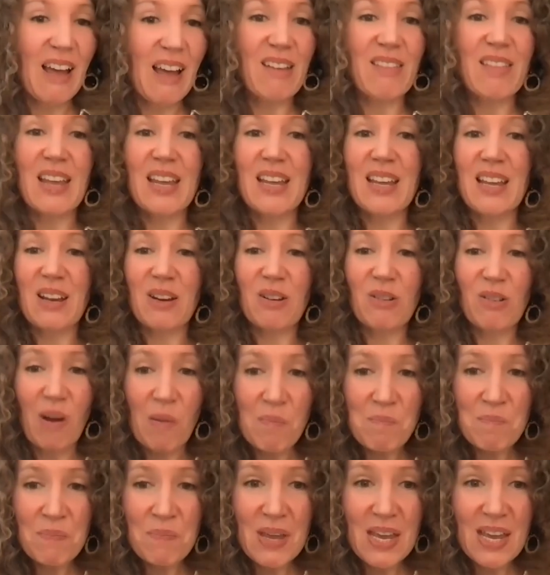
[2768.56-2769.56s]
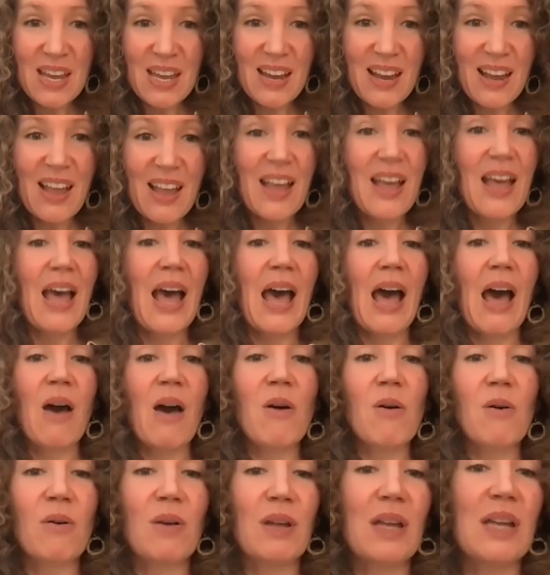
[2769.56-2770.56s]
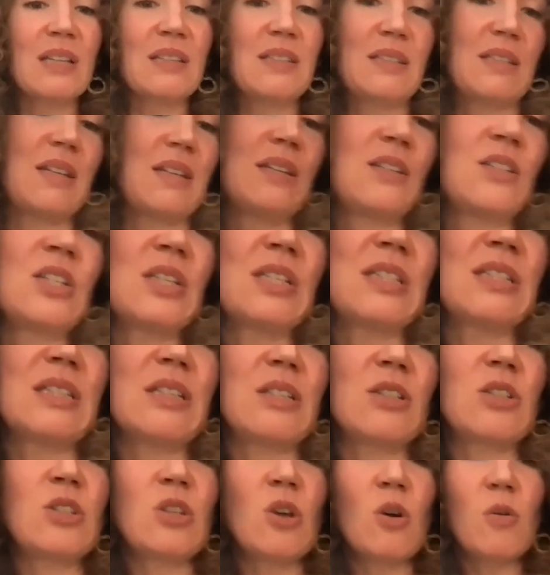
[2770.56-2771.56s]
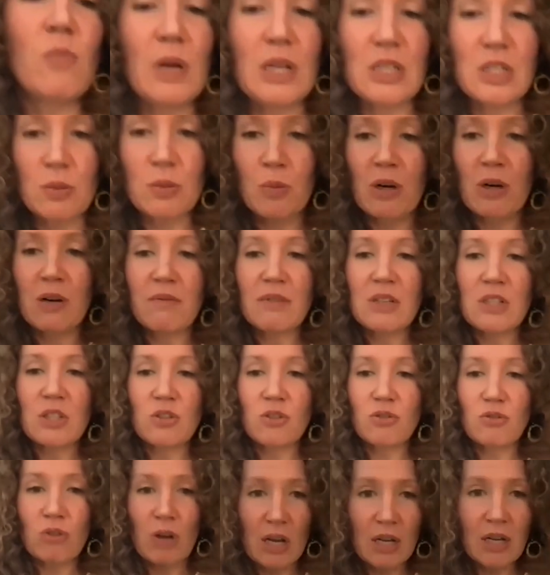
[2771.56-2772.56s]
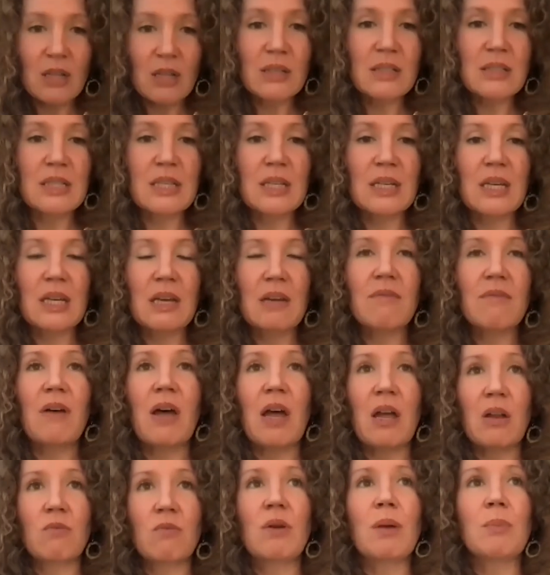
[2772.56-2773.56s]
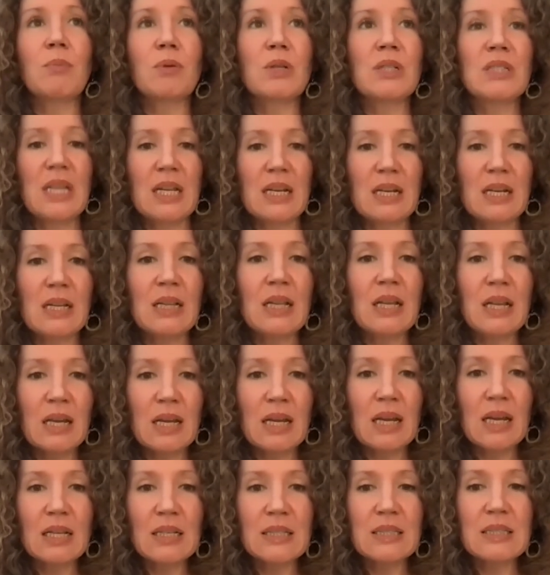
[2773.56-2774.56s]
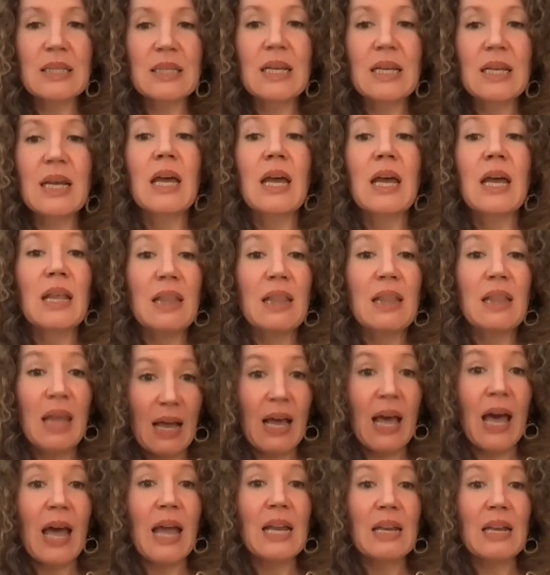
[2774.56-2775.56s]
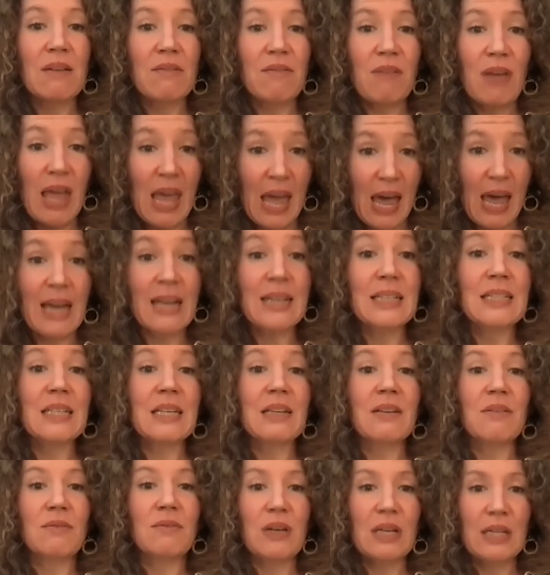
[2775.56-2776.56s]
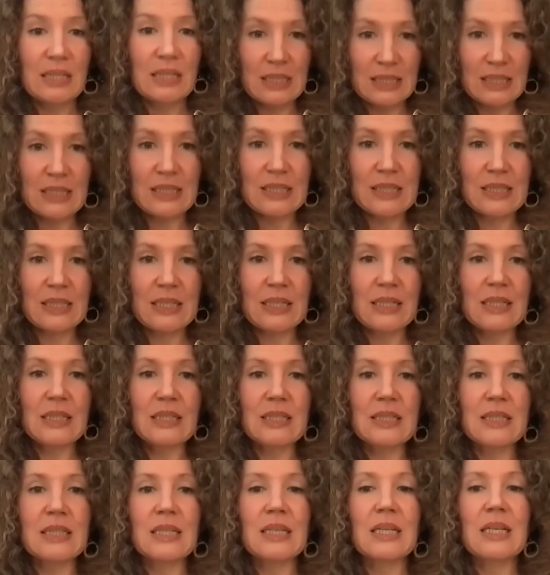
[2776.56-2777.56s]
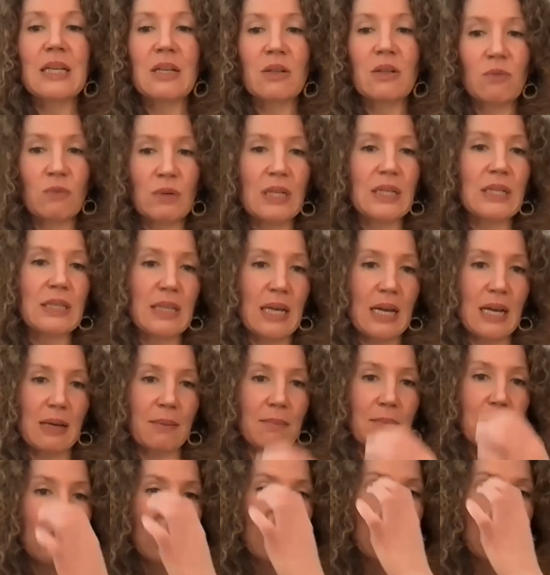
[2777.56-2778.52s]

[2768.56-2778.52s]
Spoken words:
how they get grumpy, how it's just so much more of a struggle to give unrepresented litigants that kind of active assistance in real time.